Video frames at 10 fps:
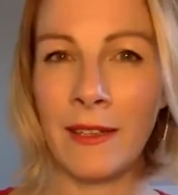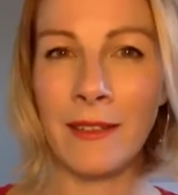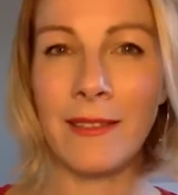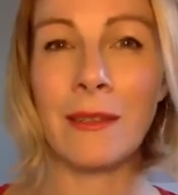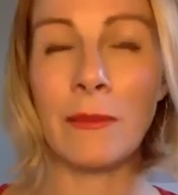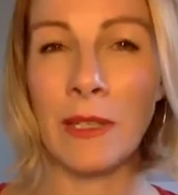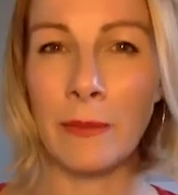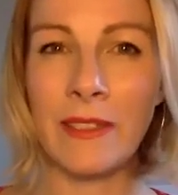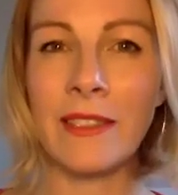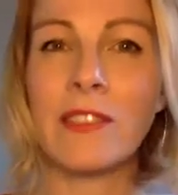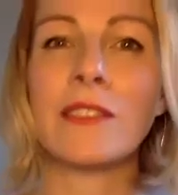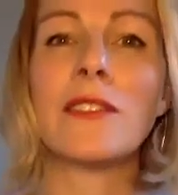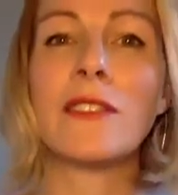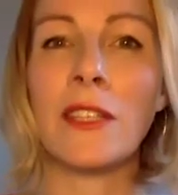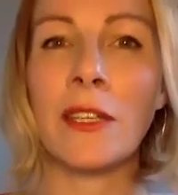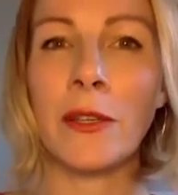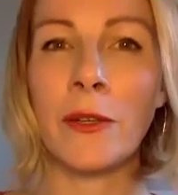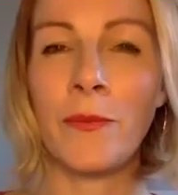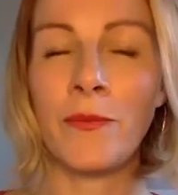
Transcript: in a similar position to you,